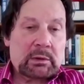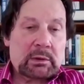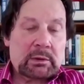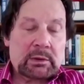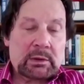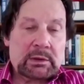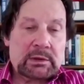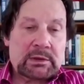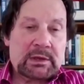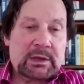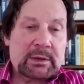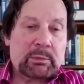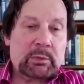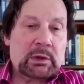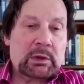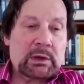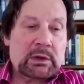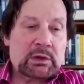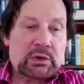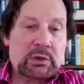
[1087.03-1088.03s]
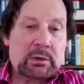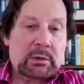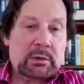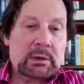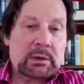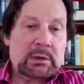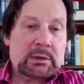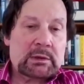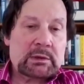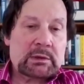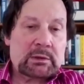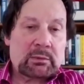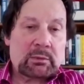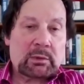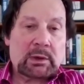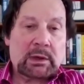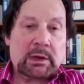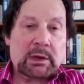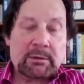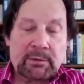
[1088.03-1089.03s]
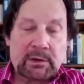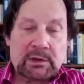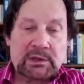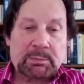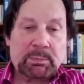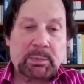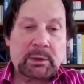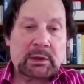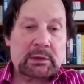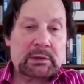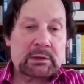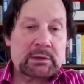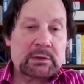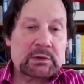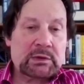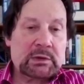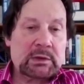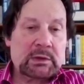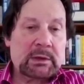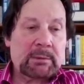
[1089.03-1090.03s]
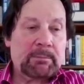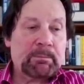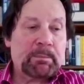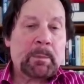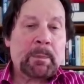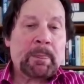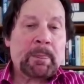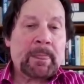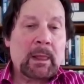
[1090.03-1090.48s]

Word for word: on contamination into life expectancy,